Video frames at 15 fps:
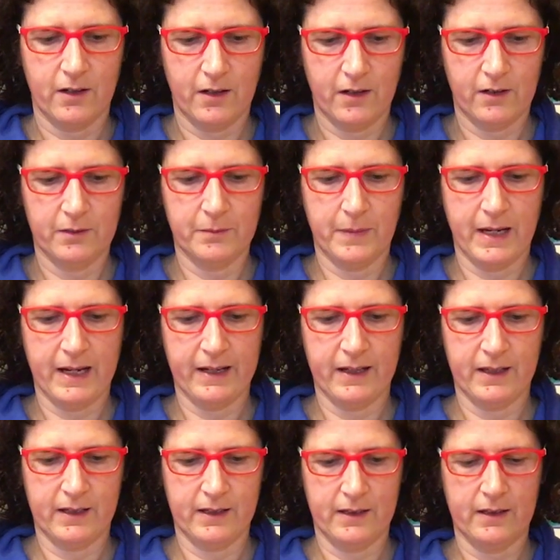on
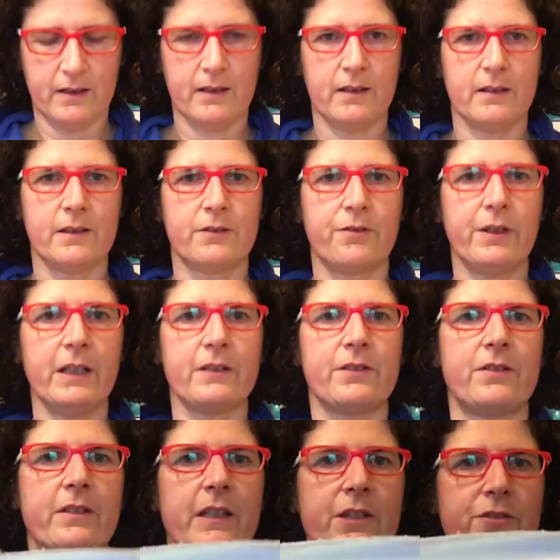my Tree of
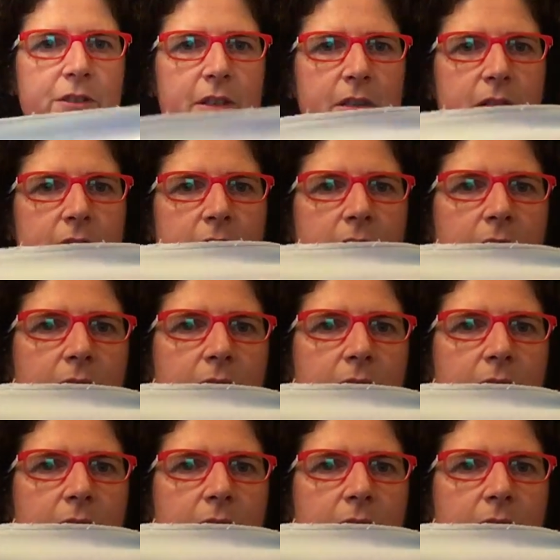stitches